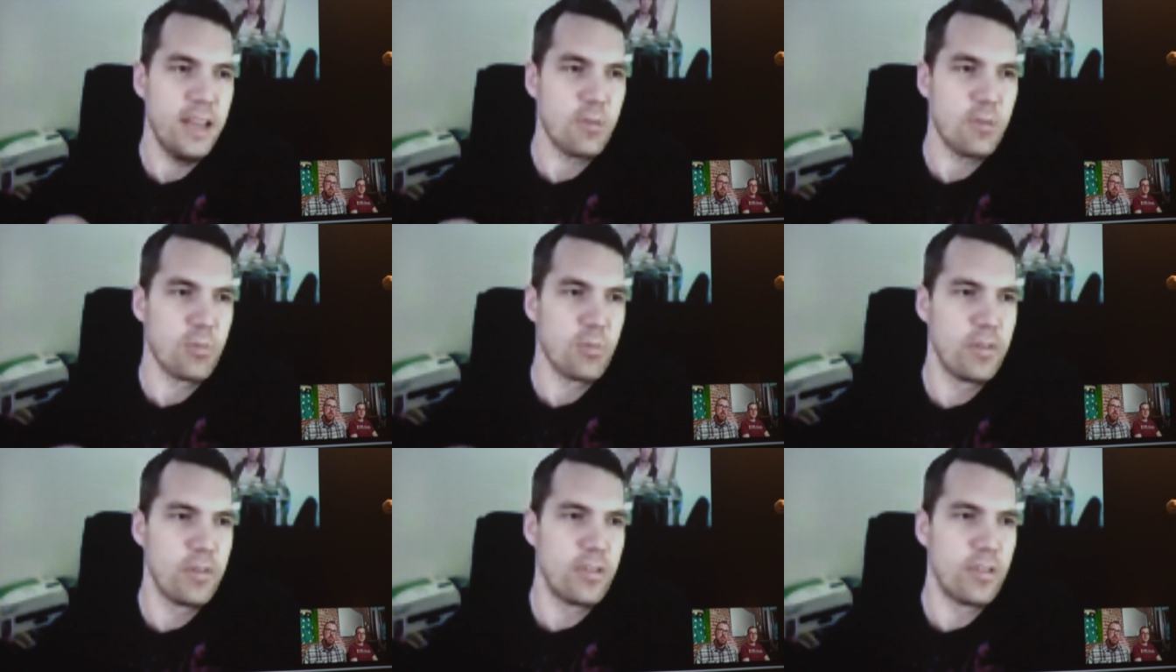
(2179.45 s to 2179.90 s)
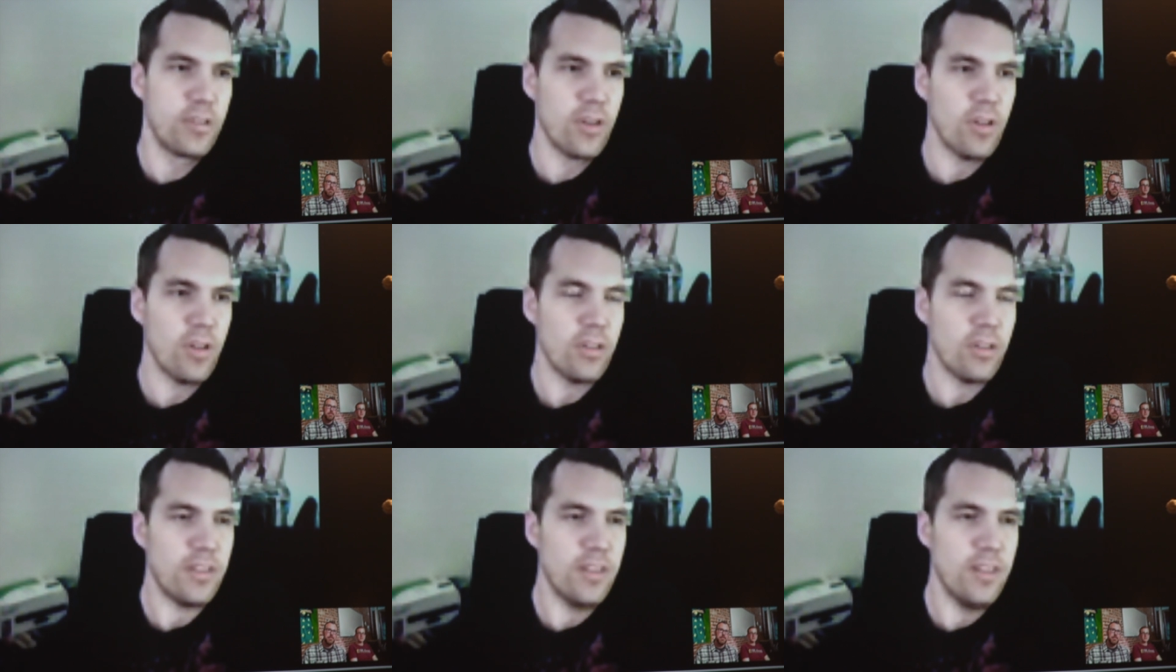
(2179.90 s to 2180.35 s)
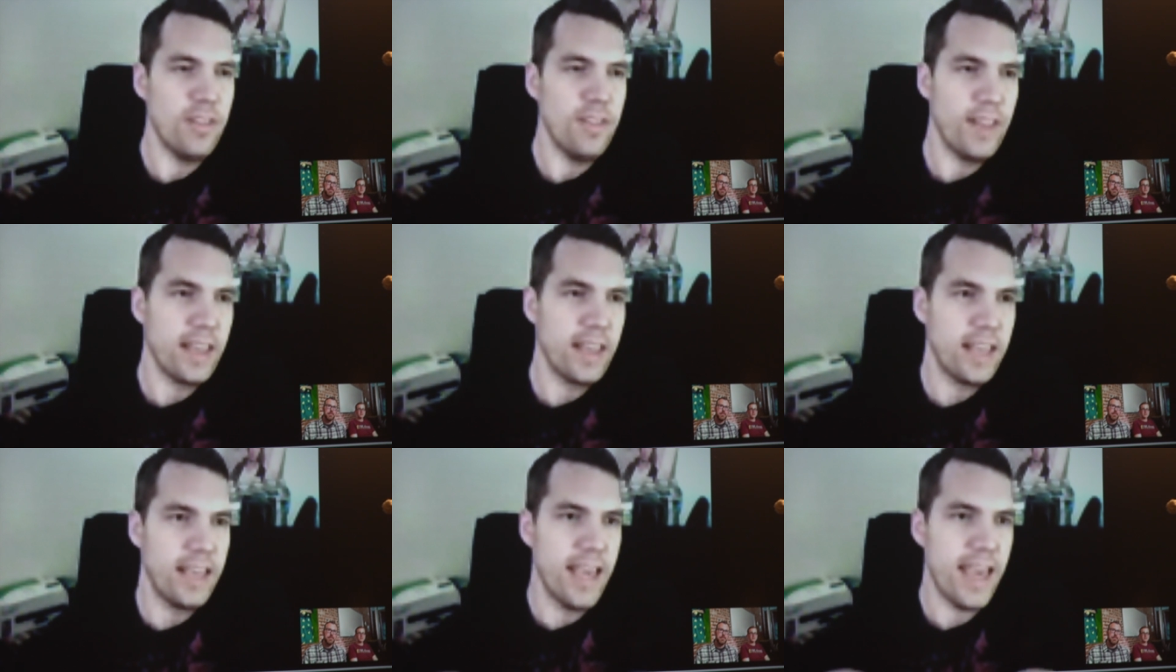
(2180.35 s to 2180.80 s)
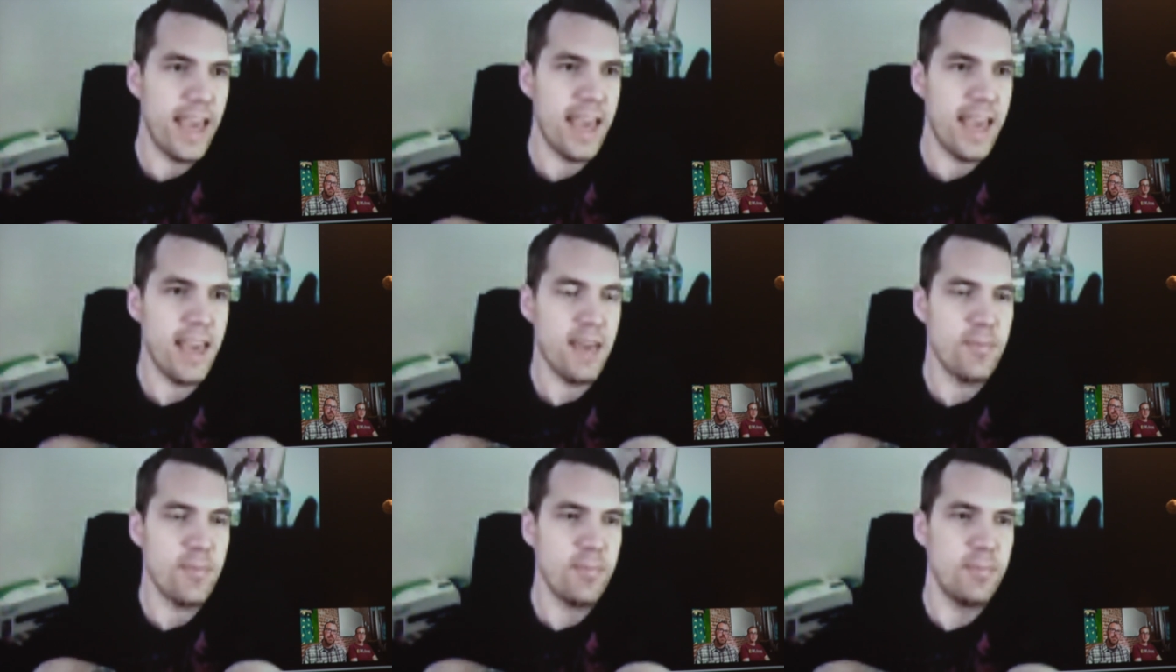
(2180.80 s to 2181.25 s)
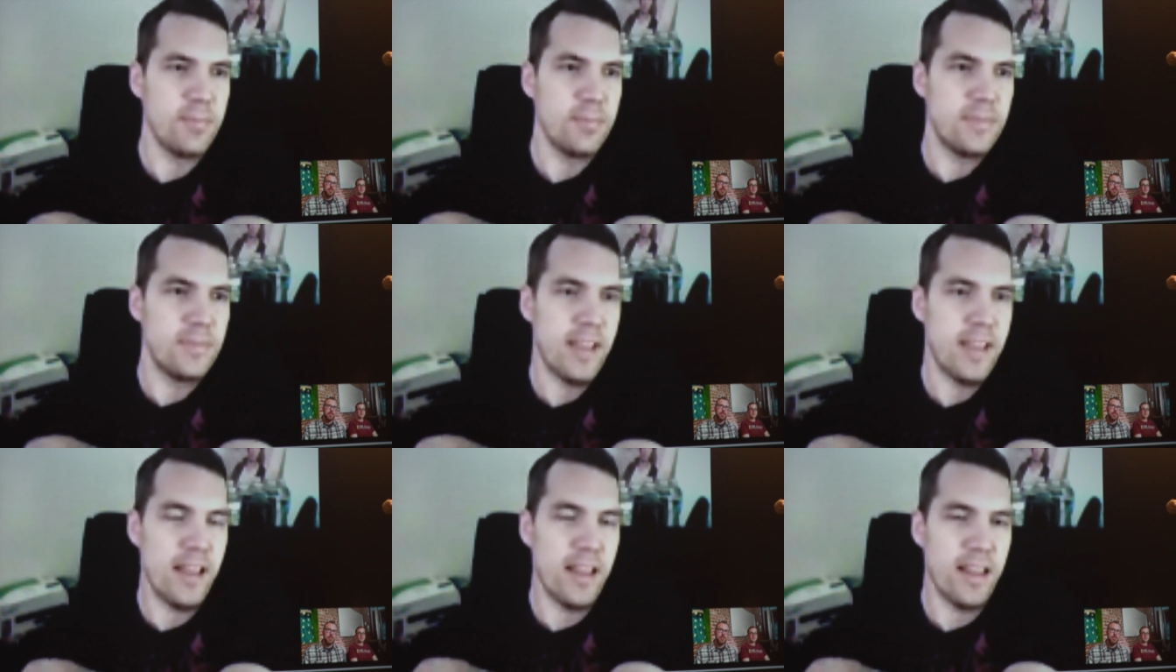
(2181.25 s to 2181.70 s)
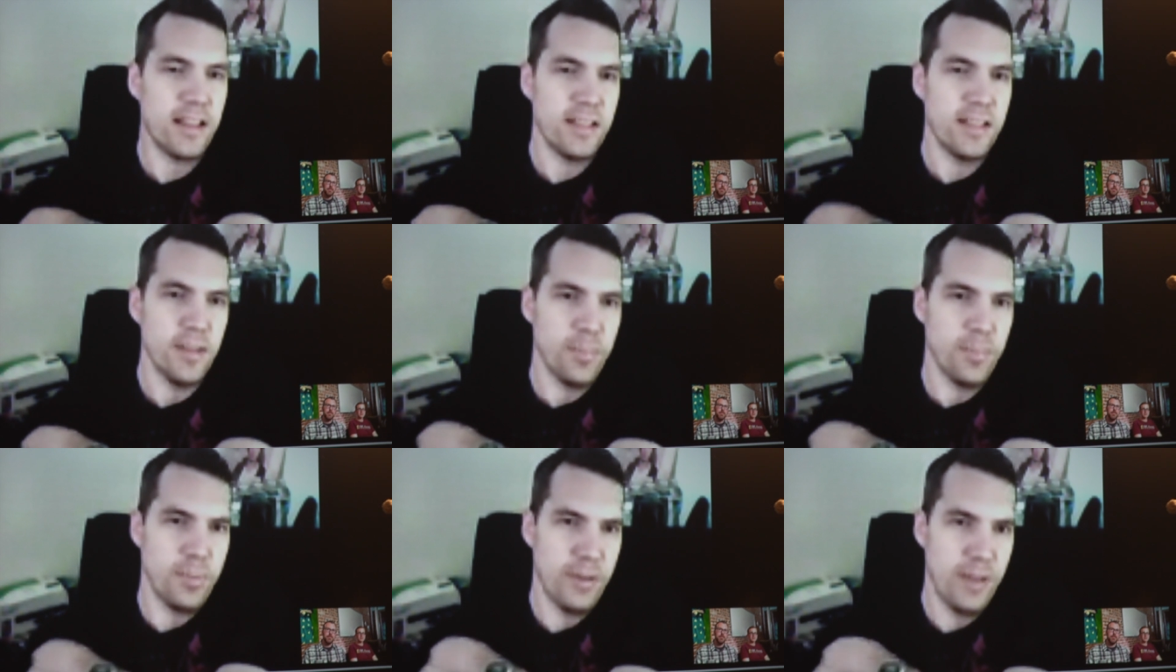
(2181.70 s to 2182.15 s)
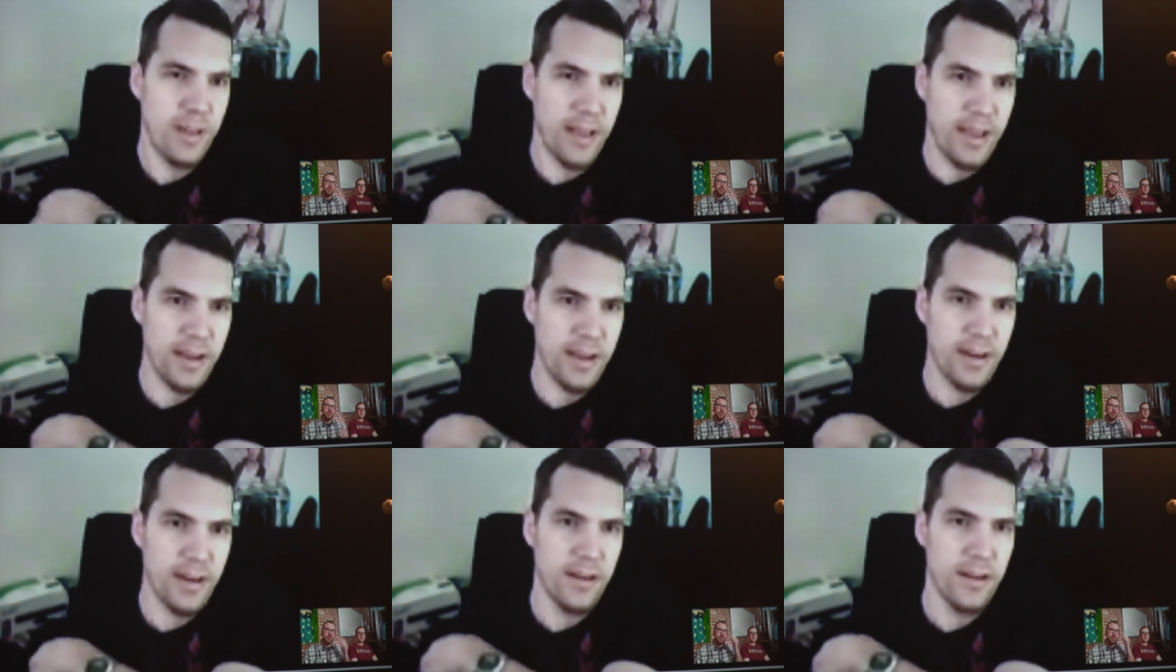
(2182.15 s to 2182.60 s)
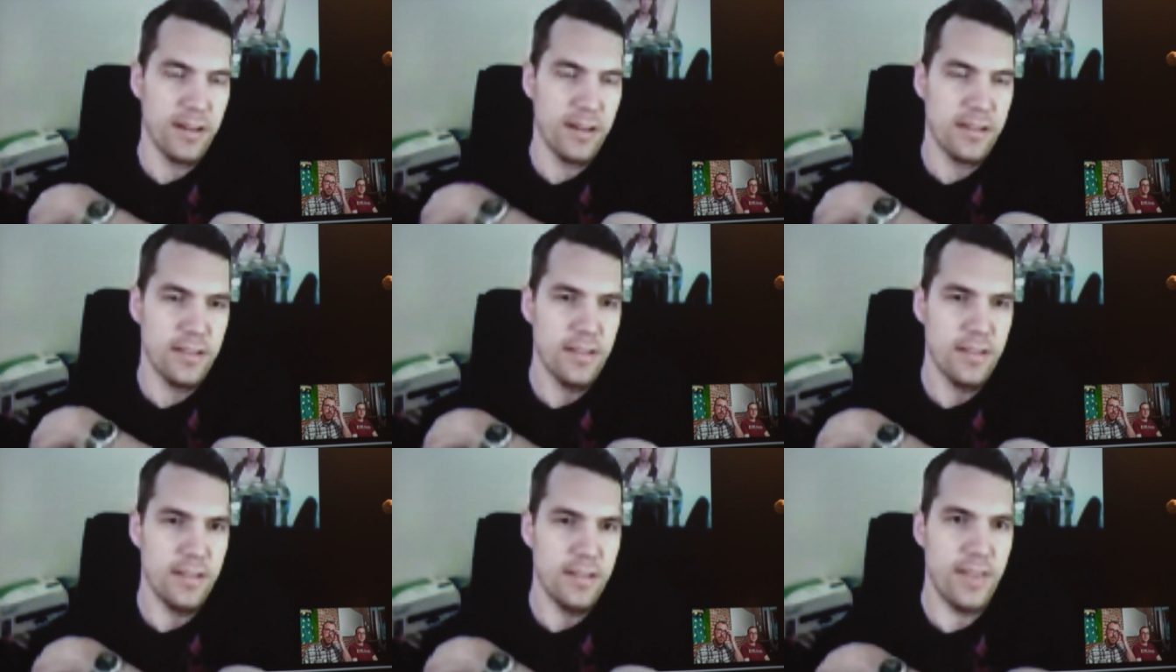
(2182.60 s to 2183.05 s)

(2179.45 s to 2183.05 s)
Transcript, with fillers: it results in the game telling the player